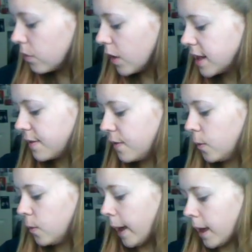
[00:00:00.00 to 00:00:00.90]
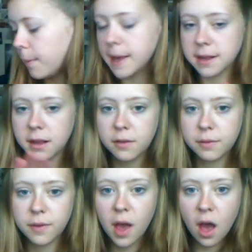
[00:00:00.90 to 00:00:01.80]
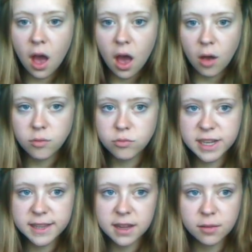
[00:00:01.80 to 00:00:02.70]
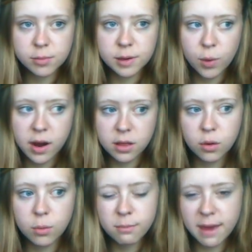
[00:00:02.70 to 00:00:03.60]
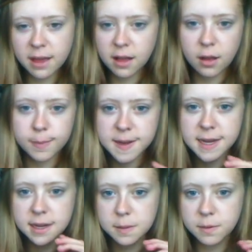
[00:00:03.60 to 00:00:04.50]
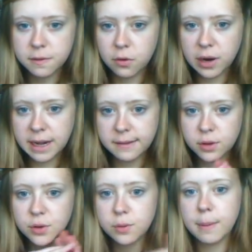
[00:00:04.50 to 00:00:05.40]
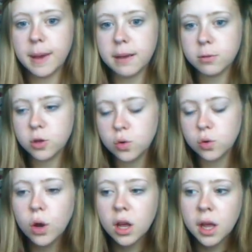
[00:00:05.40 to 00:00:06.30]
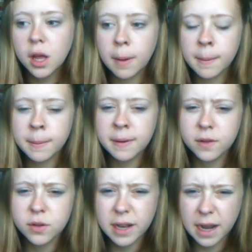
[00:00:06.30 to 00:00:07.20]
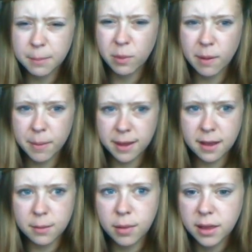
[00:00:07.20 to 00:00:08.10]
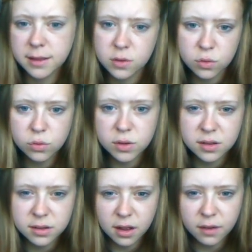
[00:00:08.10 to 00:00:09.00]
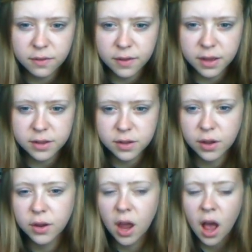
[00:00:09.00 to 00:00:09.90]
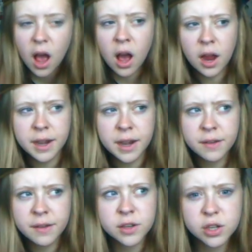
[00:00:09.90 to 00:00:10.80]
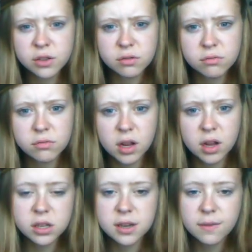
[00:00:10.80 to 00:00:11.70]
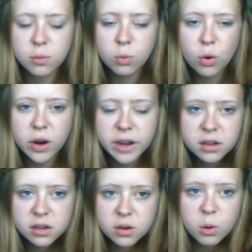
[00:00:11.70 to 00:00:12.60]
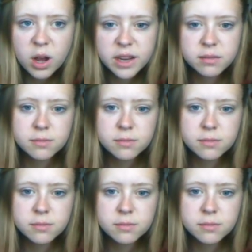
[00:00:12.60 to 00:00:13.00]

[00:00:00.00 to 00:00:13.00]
a few makeup bits. I've been wearing a lot more makeup, seeing as before I never used to wear makeup at all. My mum never used to let me wear makeup like in school and stuff, so I just never wore it. I don't know why.